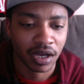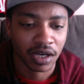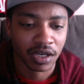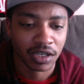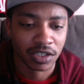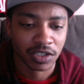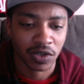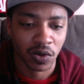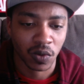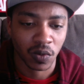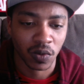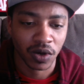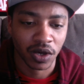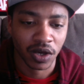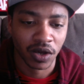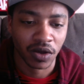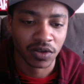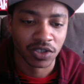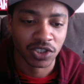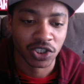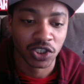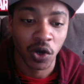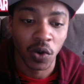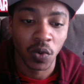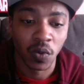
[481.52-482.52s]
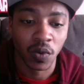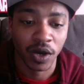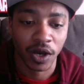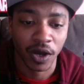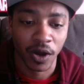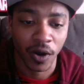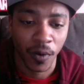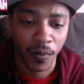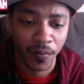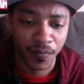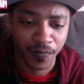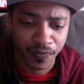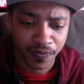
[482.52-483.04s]
So
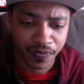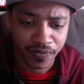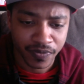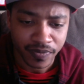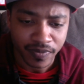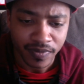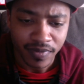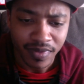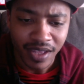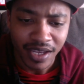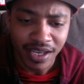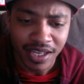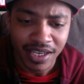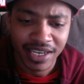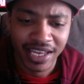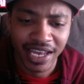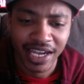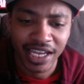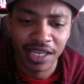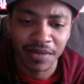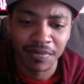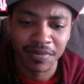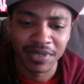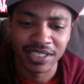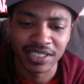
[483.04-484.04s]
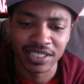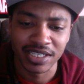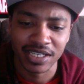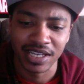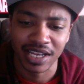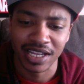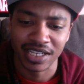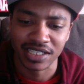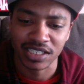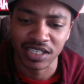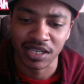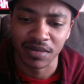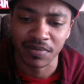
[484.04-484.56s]
well that it can be seen
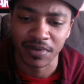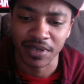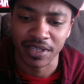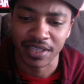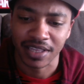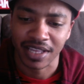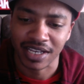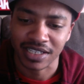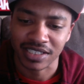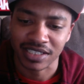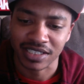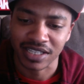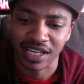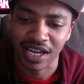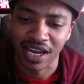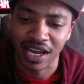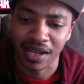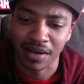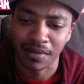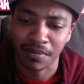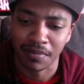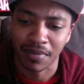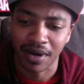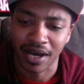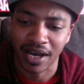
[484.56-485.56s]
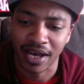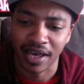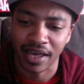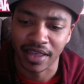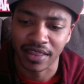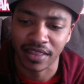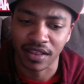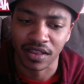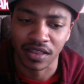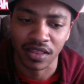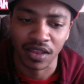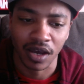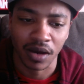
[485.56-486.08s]
as something that's not by
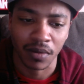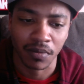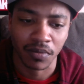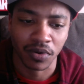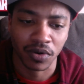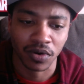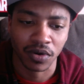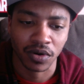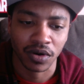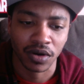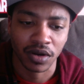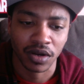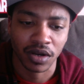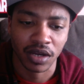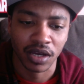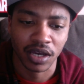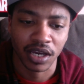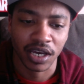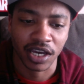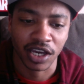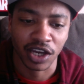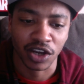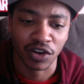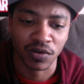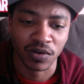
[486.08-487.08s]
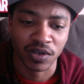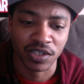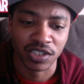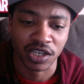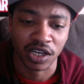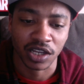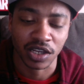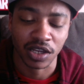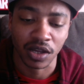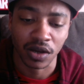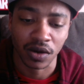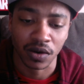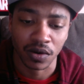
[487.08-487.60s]
the number increase
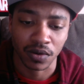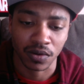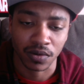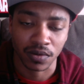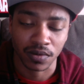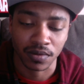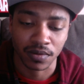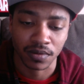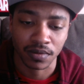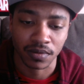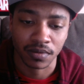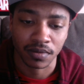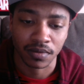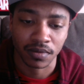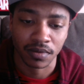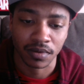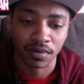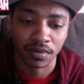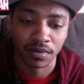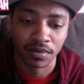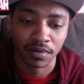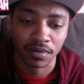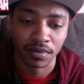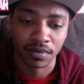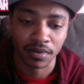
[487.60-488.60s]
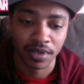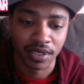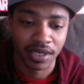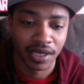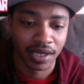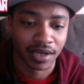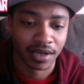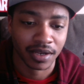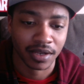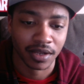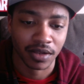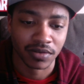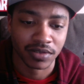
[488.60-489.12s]
alone.
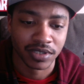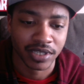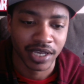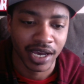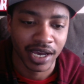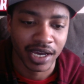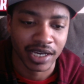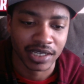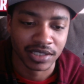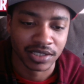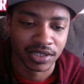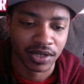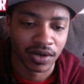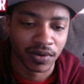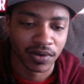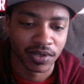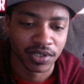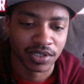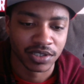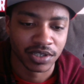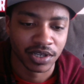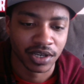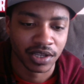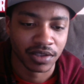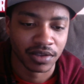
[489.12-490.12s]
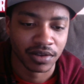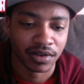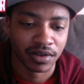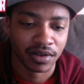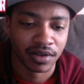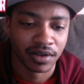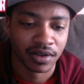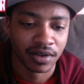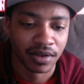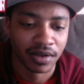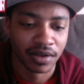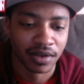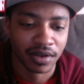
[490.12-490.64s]
Yeah, those guys know each other.
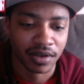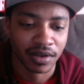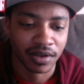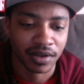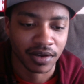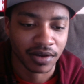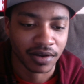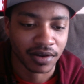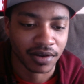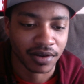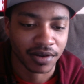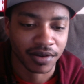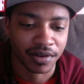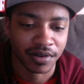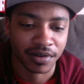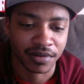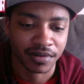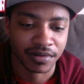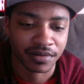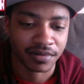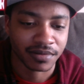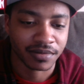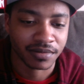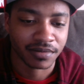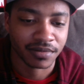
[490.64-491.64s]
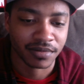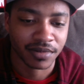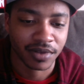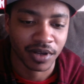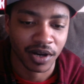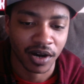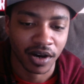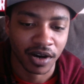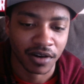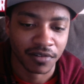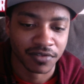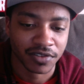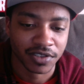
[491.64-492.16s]
The
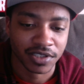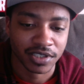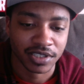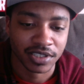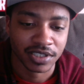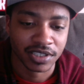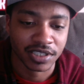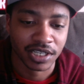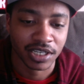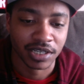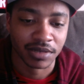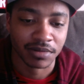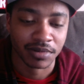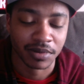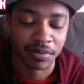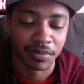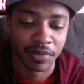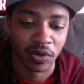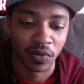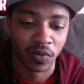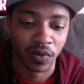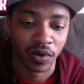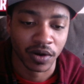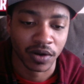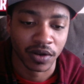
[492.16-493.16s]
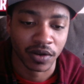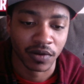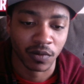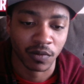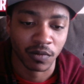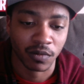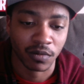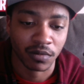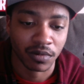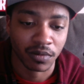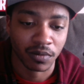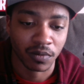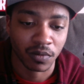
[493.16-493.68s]
officers seem to be
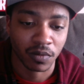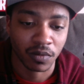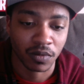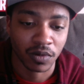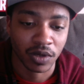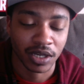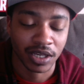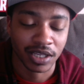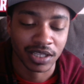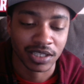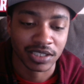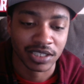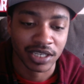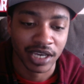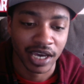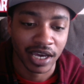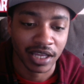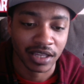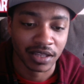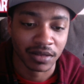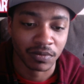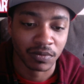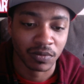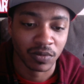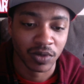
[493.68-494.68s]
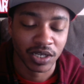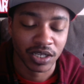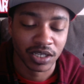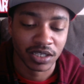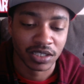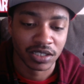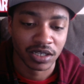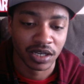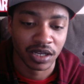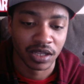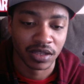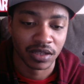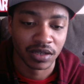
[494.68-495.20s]
working in tandem with
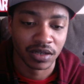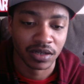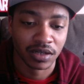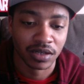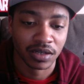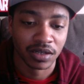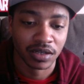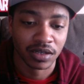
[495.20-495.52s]
each other.